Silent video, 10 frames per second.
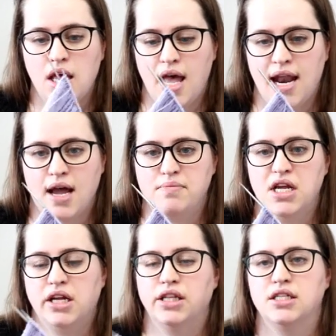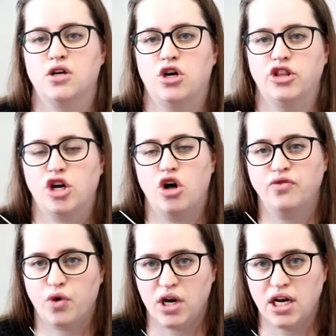And I am knitting this on the
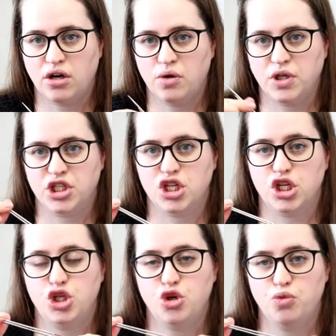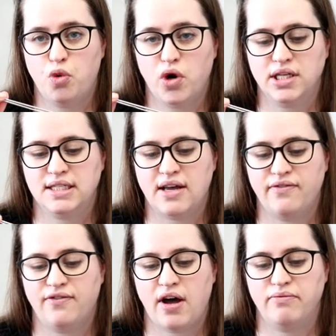called for needle, which is a
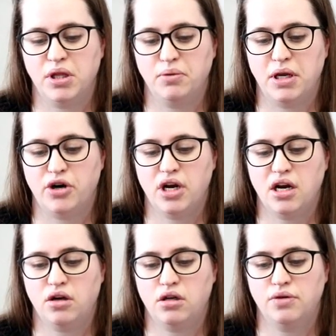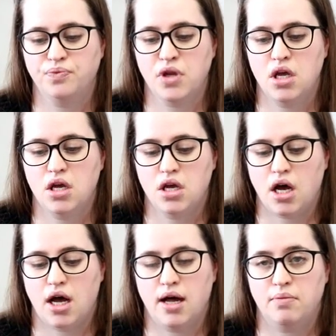2.75 millimeter needle,
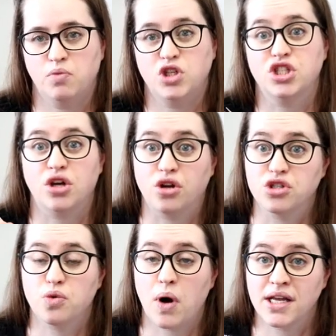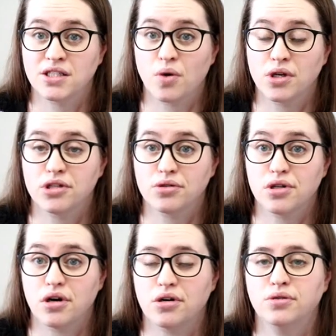which is also why it's going so
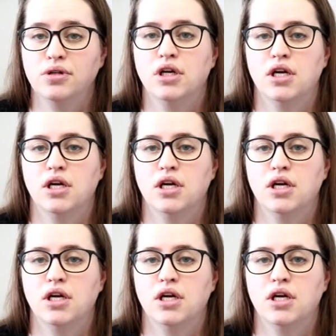slow.